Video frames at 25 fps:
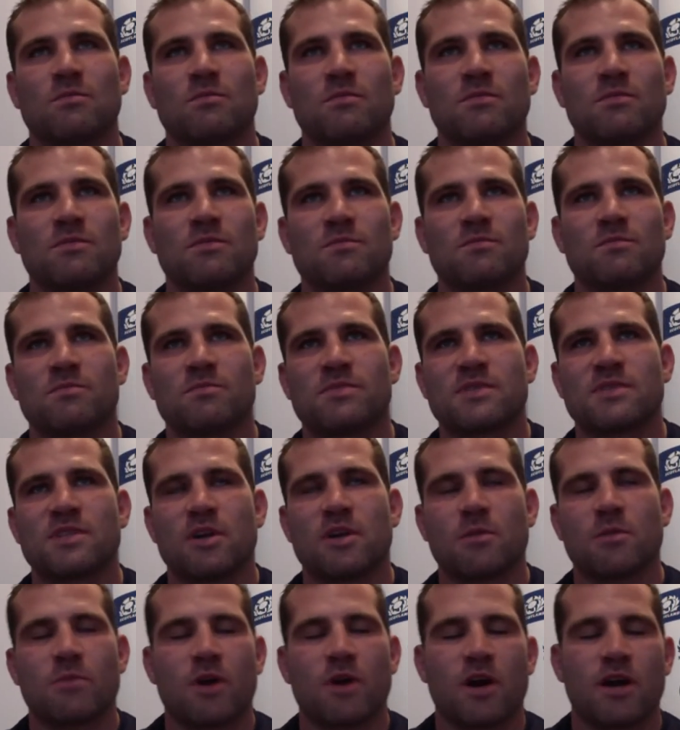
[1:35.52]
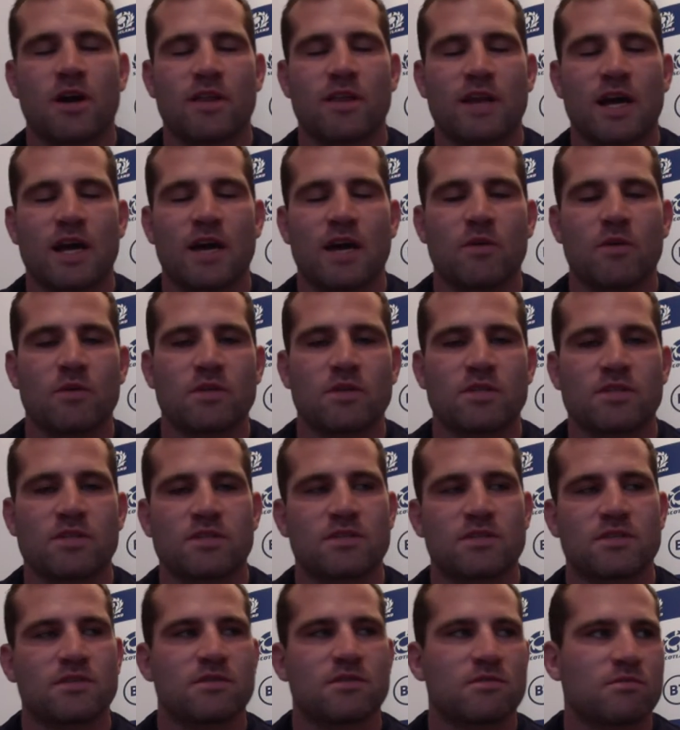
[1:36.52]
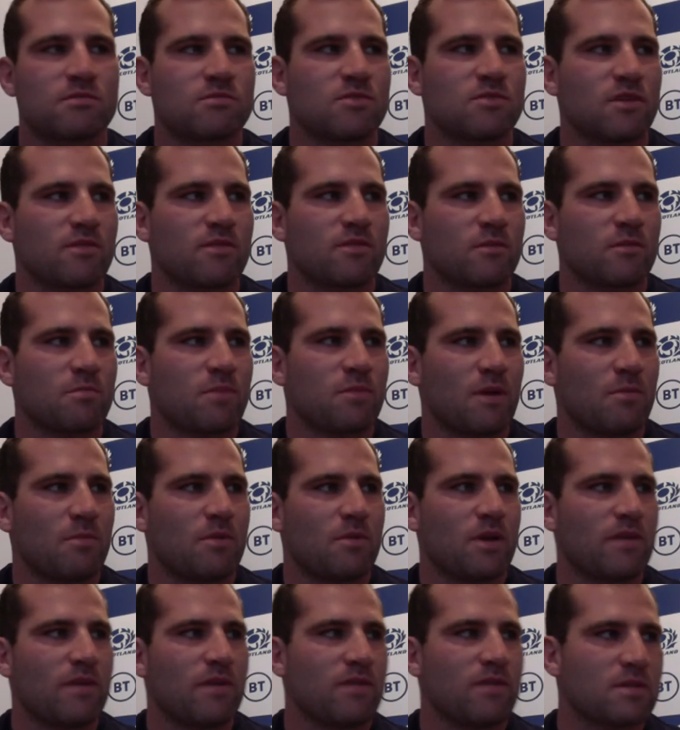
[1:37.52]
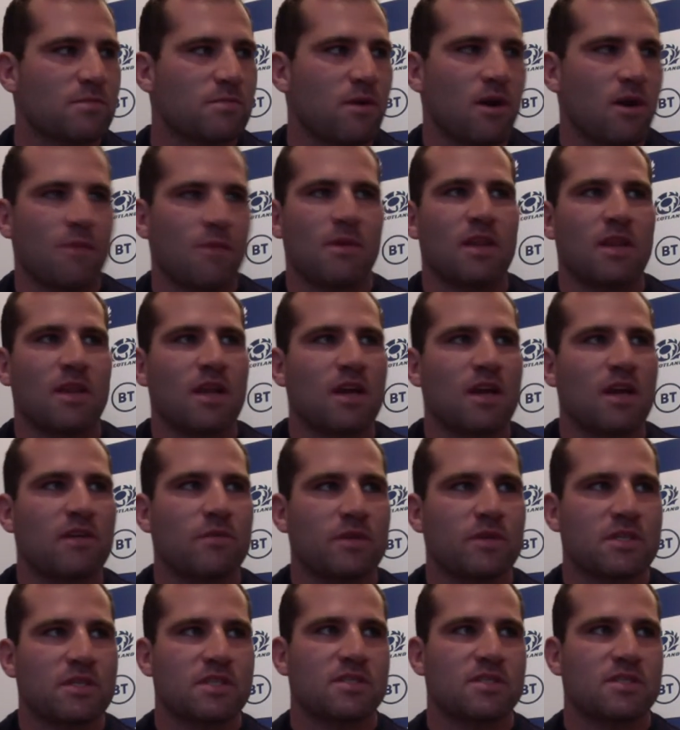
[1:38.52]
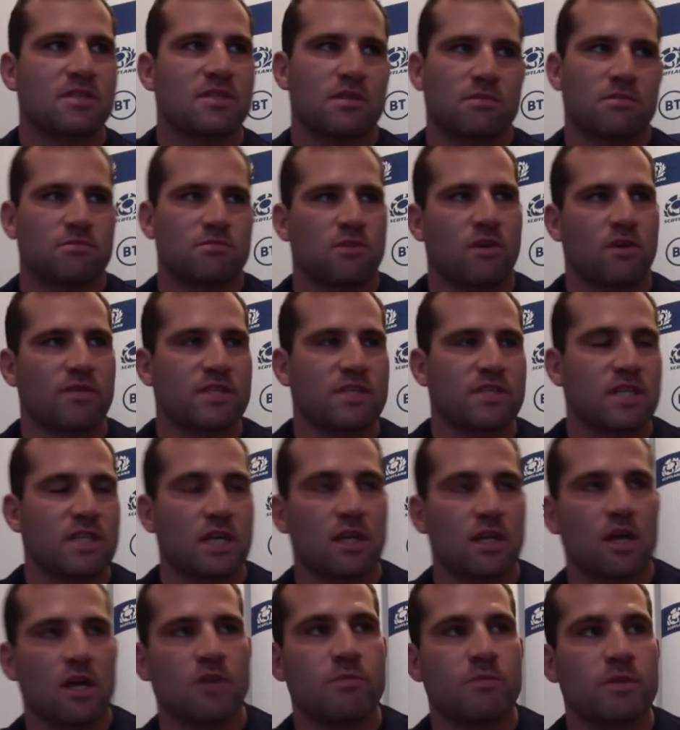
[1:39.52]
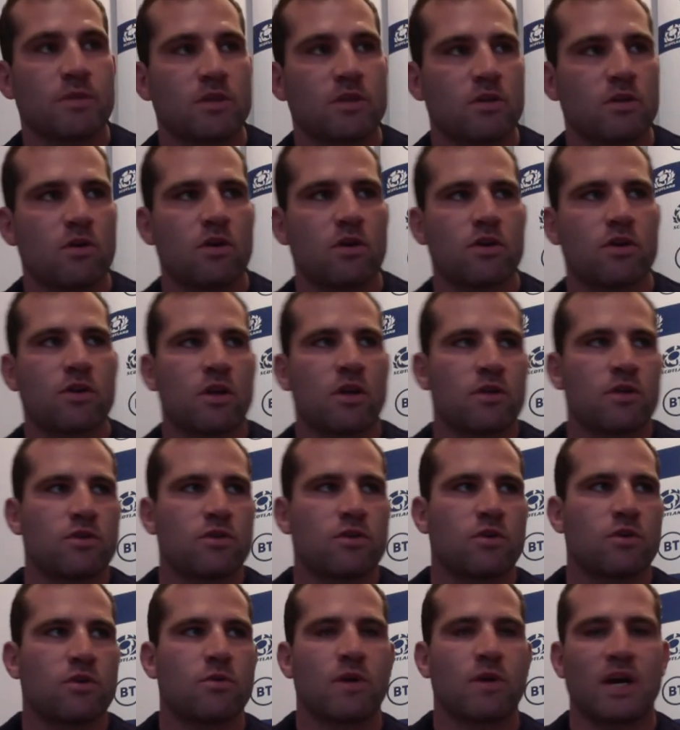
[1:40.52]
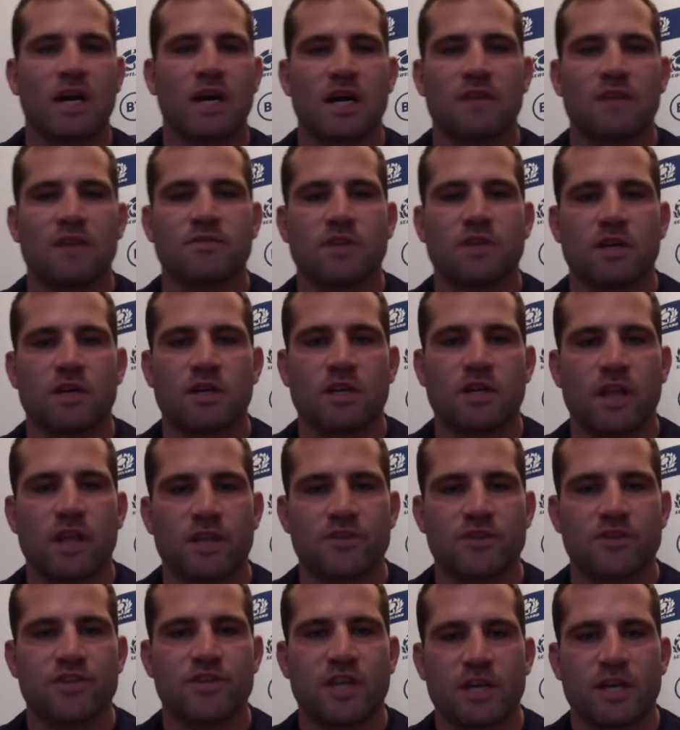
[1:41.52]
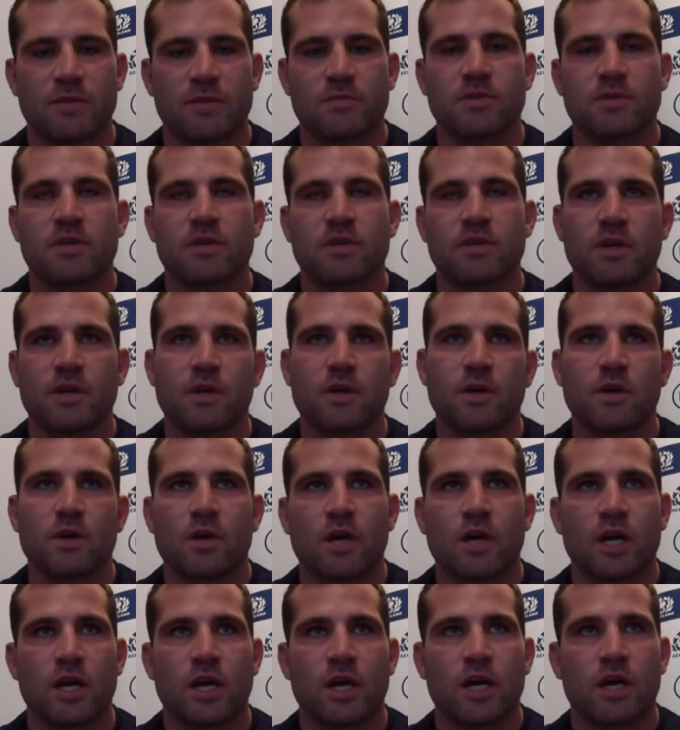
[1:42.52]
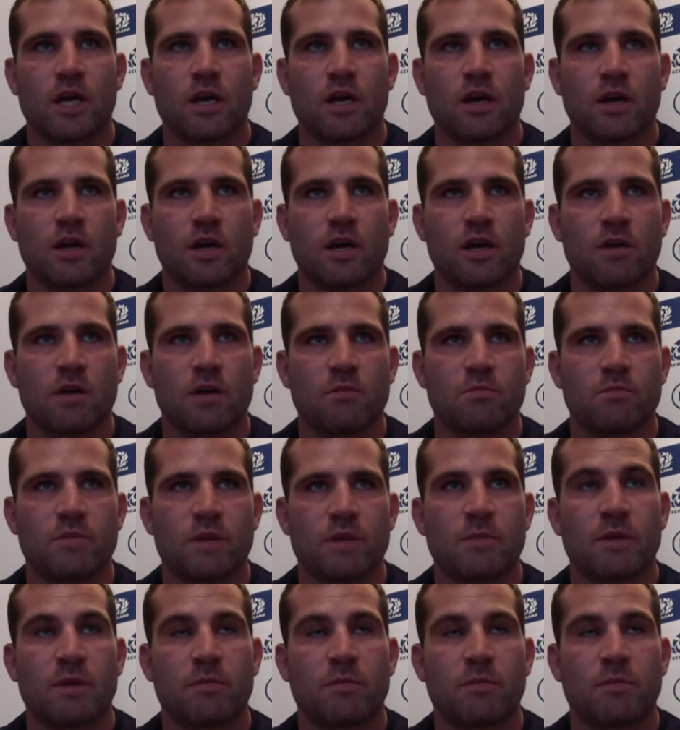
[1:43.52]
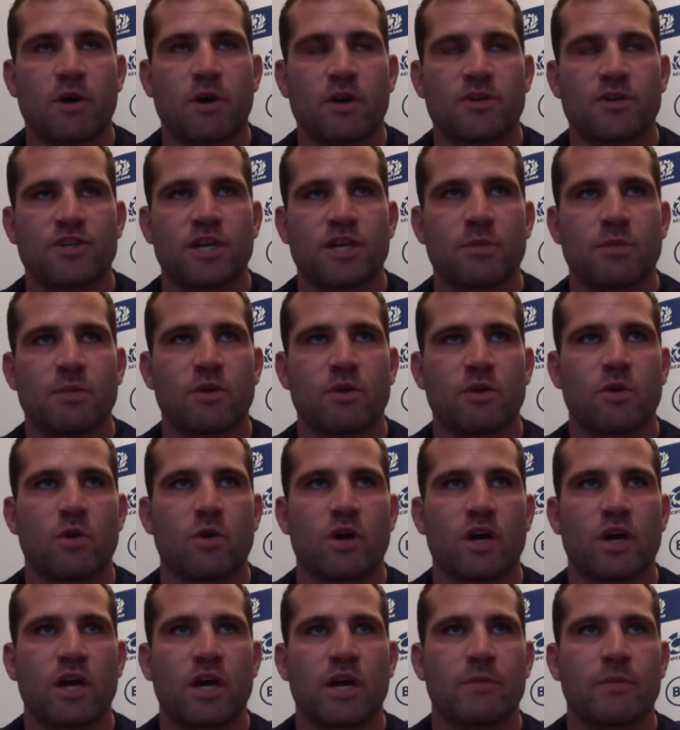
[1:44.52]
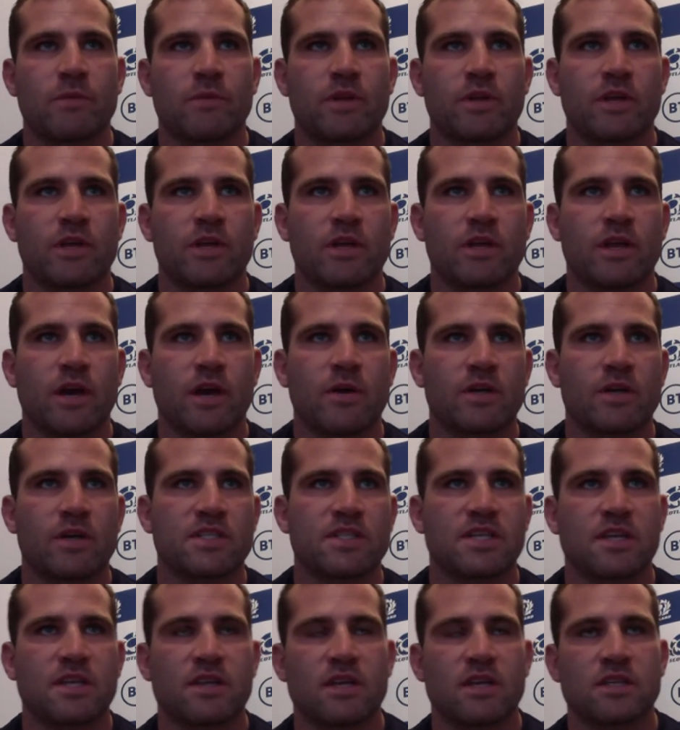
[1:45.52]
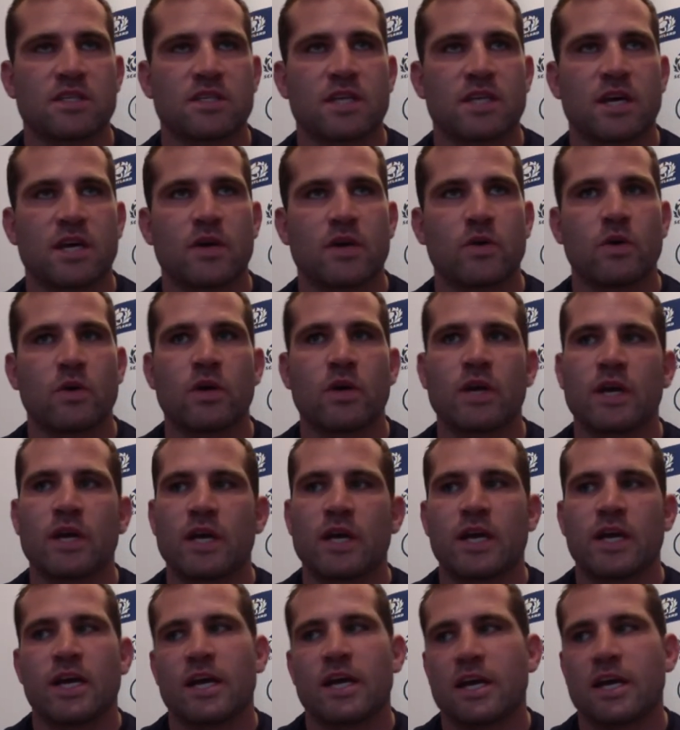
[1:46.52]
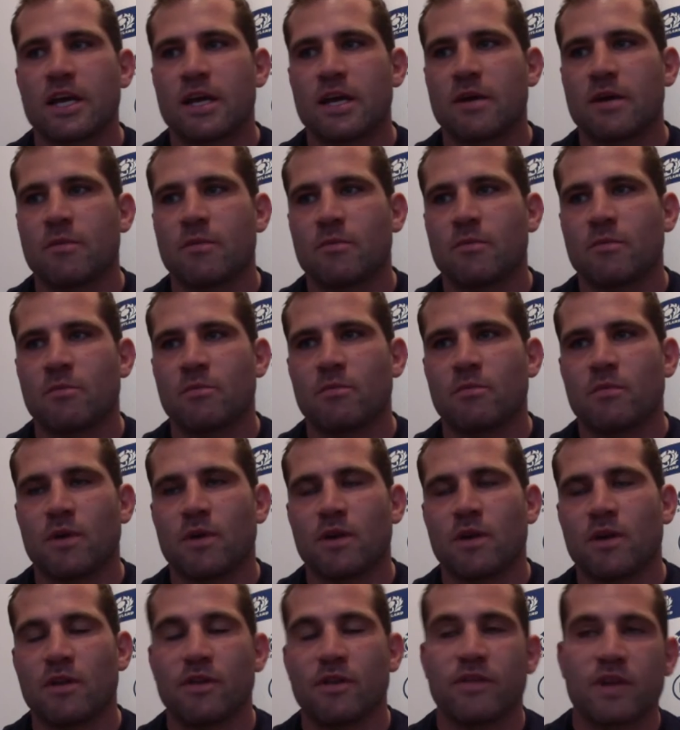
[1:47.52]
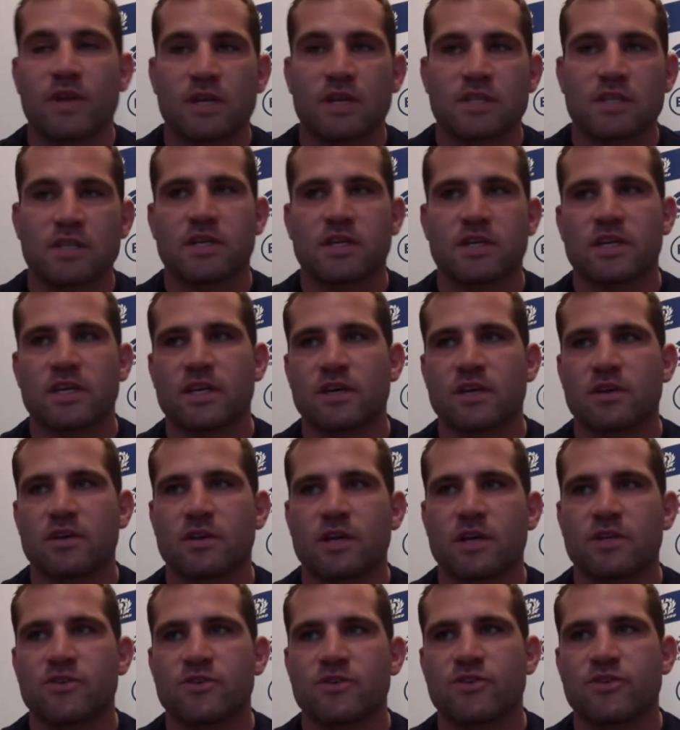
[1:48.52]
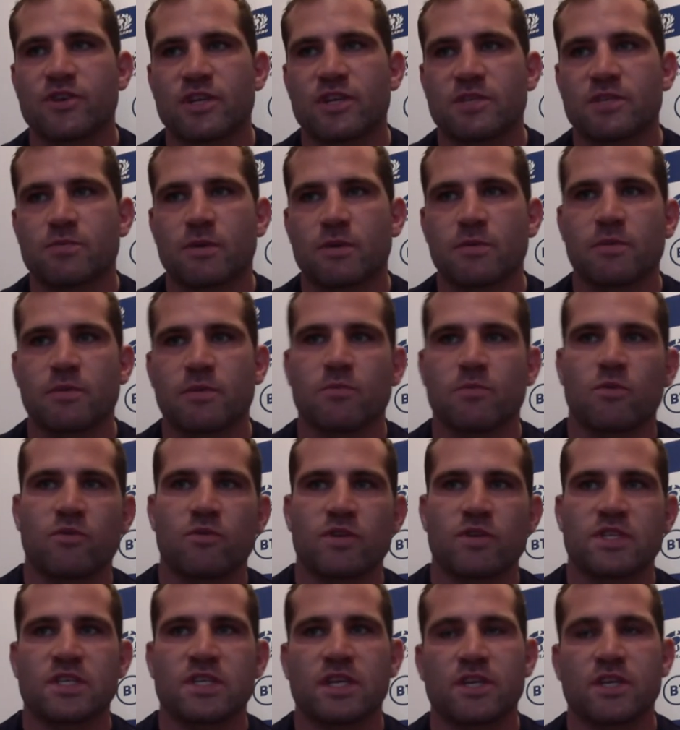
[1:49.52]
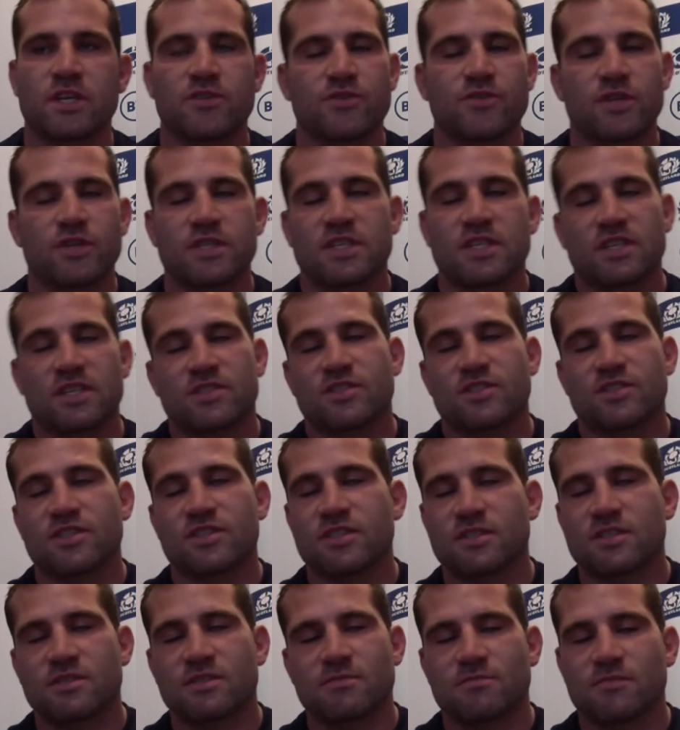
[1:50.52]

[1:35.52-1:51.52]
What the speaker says: certain part of that was sort of a previous part of my life, which has obviously allowed me to go on and do what I have done, and then shaped, been a big part in shaping who I am and how I see things now. Other things like injuries, probably more recent injuries, that's just